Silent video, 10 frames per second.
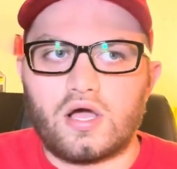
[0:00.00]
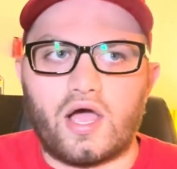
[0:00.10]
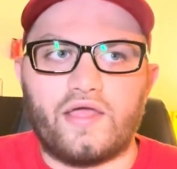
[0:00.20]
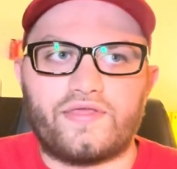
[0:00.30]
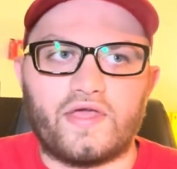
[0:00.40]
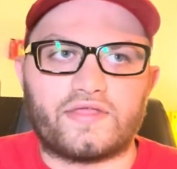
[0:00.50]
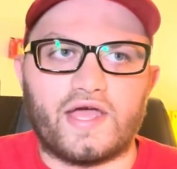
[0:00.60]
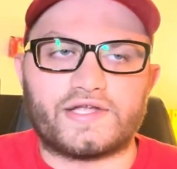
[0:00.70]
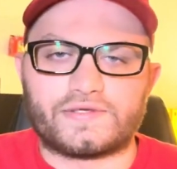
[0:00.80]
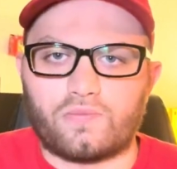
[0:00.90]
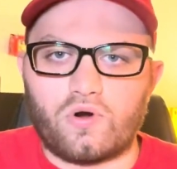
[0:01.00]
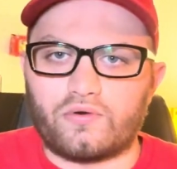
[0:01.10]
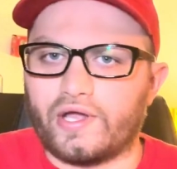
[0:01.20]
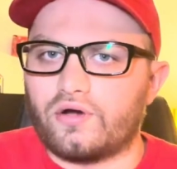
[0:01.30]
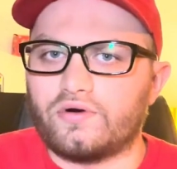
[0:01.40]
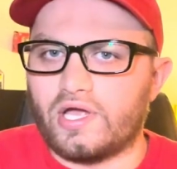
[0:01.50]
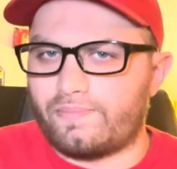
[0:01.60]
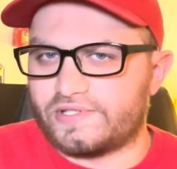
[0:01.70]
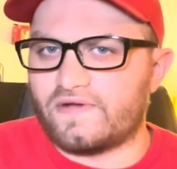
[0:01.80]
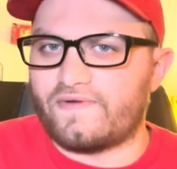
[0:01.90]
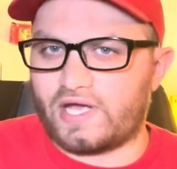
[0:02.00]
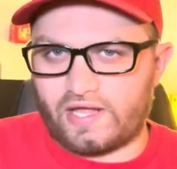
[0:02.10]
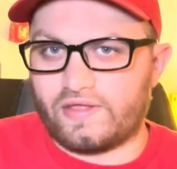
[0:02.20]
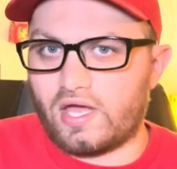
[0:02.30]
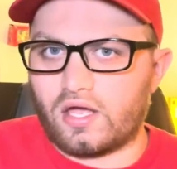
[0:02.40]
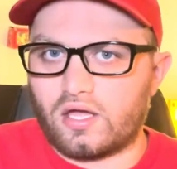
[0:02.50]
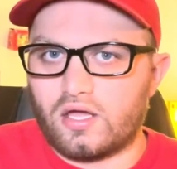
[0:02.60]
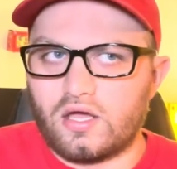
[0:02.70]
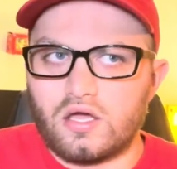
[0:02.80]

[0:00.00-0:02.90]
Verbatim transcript: I think that's more Legoland Pacific, I think.